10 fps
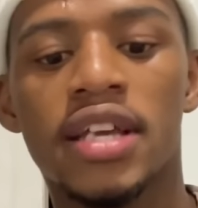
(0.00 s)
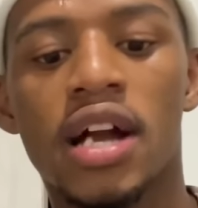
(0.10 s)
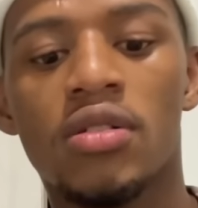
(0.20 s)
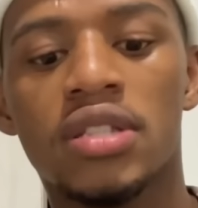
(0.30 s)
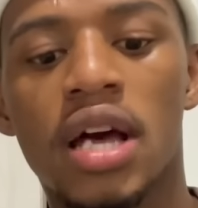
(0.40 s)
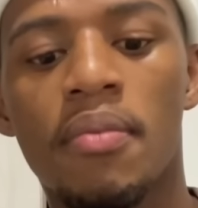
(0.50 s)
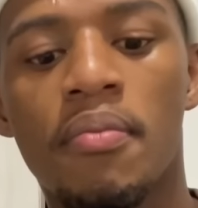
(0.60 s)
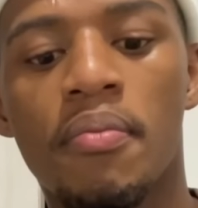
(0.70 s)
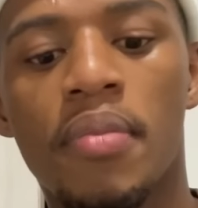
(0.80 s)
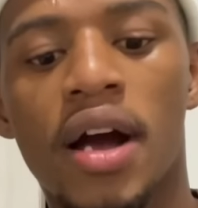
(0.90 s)
out
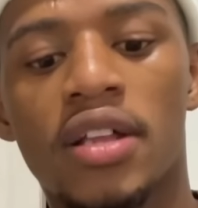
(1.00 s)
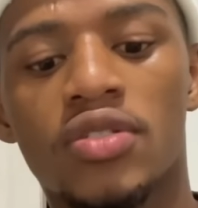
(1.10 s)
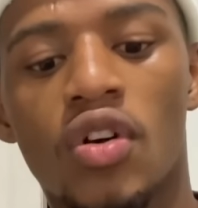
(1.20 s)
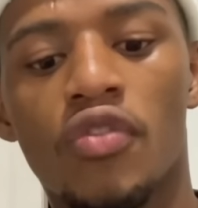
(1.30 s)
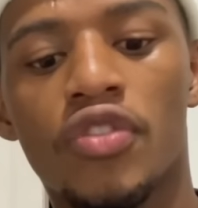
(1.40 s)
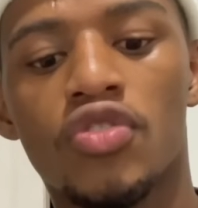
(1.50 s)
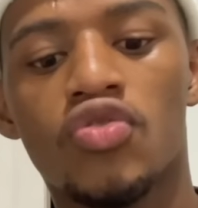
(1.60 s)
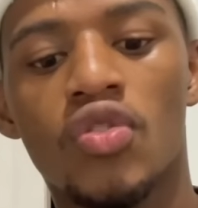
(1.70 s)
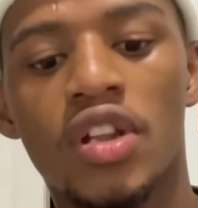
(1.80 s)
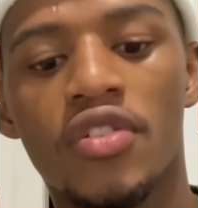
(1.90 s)
some parts of the
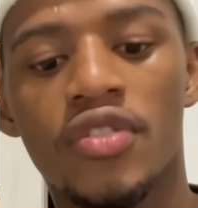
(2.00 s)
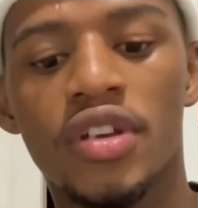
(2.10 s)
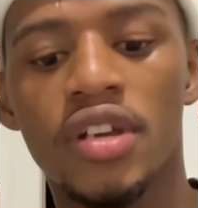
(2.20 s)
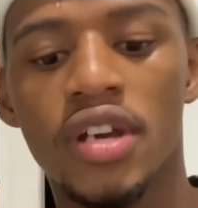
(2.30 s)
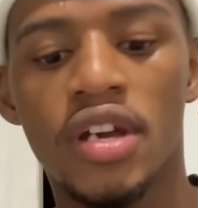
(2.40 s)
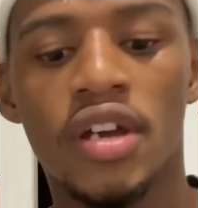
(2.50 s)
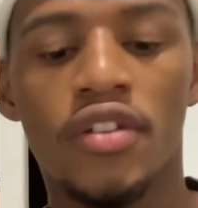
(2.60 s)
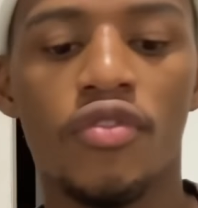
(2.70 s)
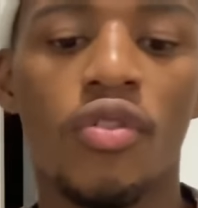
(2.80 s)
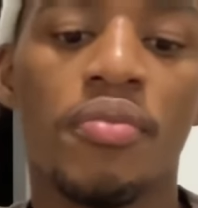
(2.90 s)
jewelry
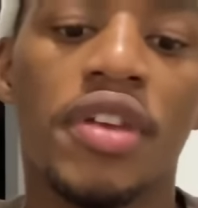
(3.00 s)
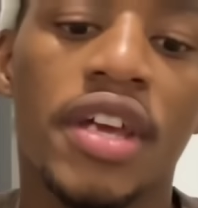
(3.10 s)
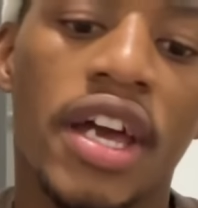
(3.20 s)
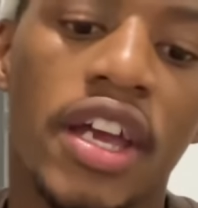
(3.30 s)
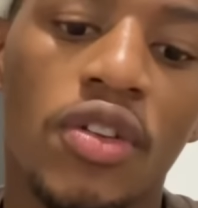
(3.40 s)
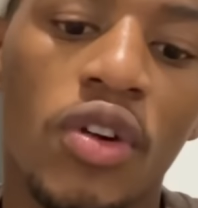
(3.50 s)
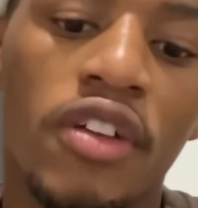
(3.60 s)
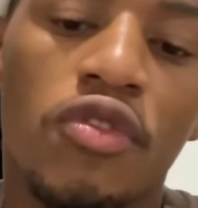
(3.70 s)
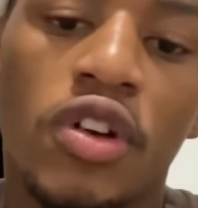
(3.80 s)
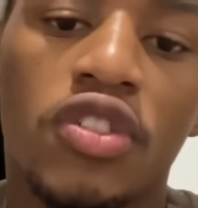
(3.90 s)
from here in order
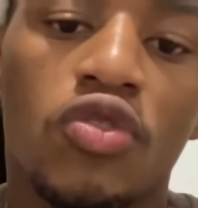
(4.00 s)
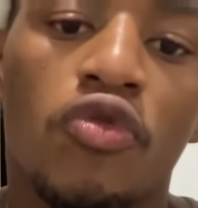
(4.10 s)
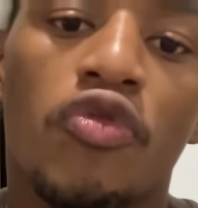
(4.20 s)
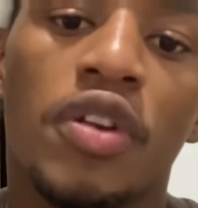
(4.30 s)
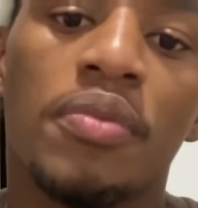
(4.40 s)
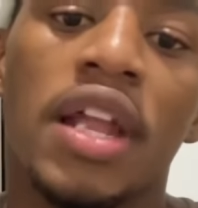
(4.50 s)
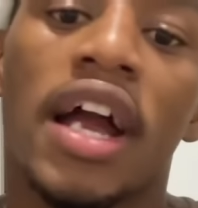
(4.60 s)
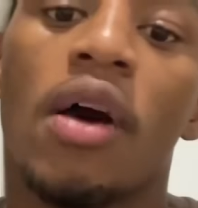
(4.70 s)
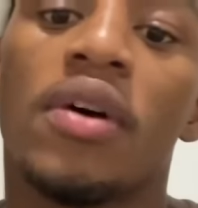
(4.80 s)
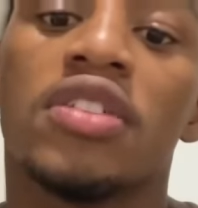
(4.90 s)
for it to fit me. Like,
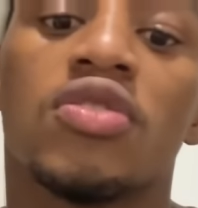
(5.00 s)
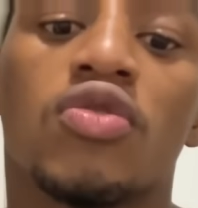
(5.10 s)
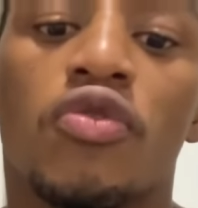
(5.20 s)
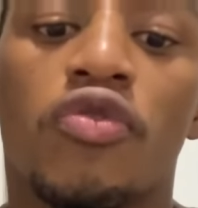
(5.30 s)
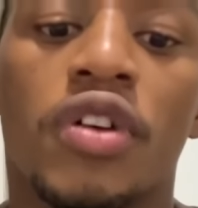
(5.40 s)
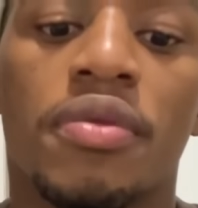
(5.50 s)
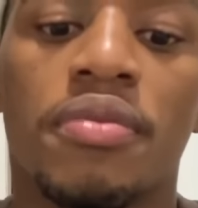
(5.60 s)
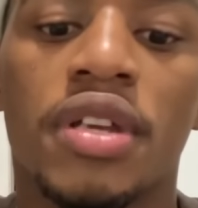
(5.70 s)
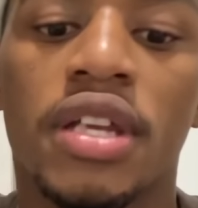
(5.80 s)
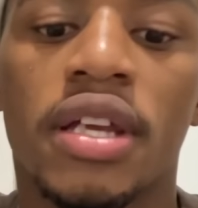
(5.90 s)
I want it to fit
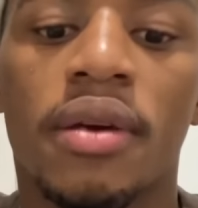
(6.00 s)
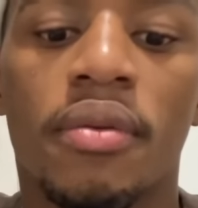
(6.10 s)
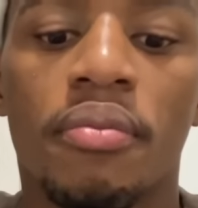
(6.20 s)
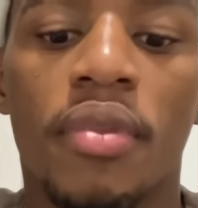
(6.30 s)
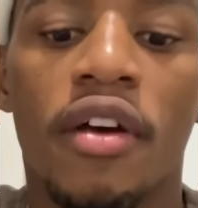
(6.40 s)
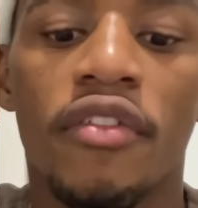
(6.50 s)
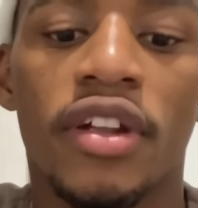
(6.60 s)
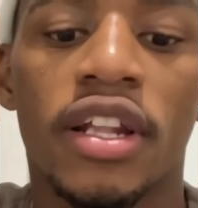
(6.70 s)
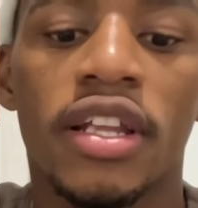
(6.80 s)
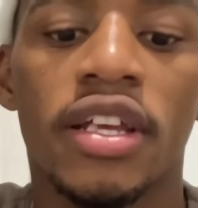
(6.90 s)
me
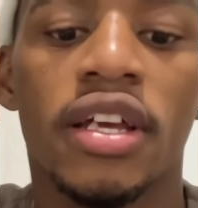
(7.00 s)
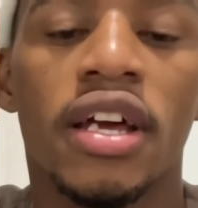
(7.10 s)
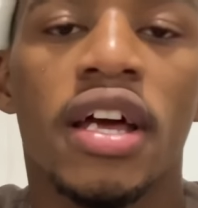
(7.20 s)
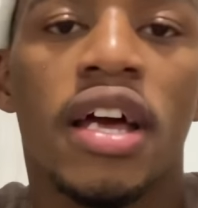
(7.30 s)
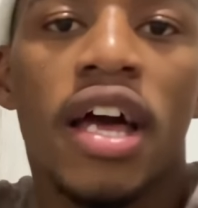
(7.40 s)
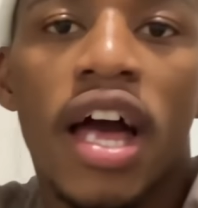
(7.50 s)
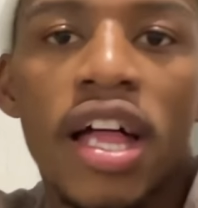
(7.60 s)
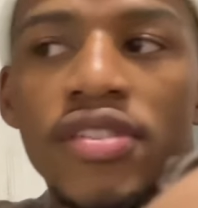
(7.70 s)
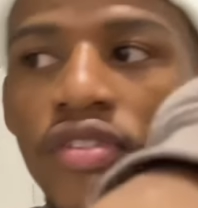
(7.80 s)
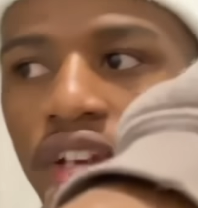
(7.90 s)
perfectly.
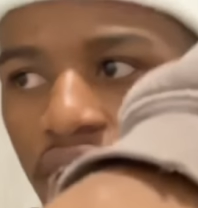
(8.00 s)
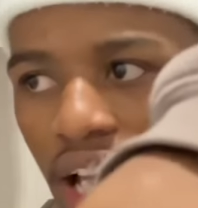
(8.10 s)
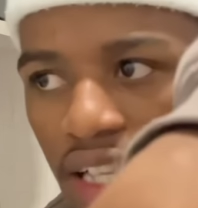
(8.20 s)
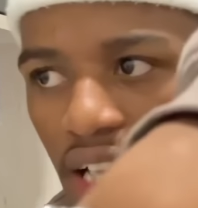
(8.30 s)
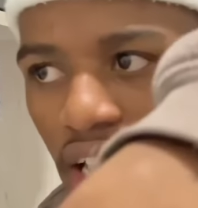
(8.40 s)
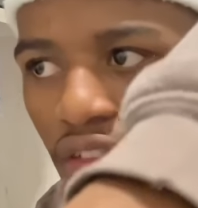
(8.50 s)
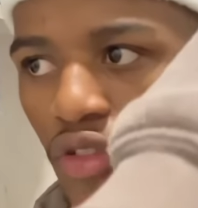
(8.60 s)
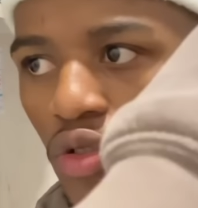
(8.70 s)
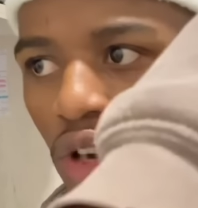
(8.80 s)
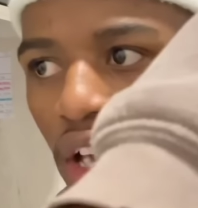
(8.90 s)
It's very nice, like if
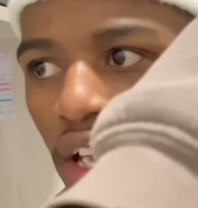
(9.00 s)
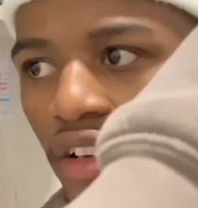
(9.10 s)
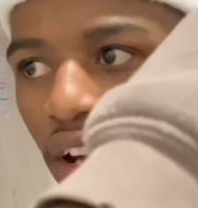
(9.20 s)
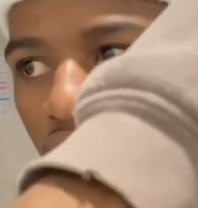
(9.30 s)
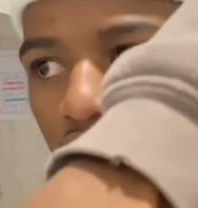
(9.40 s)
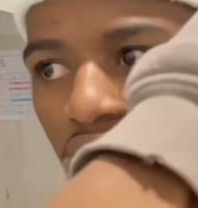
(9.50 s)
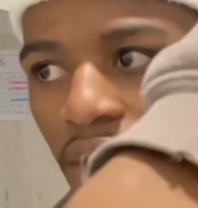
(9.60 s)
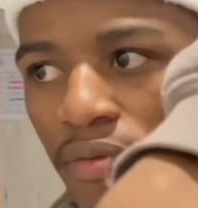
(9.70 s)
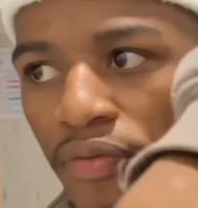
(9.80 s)
you look at it right here.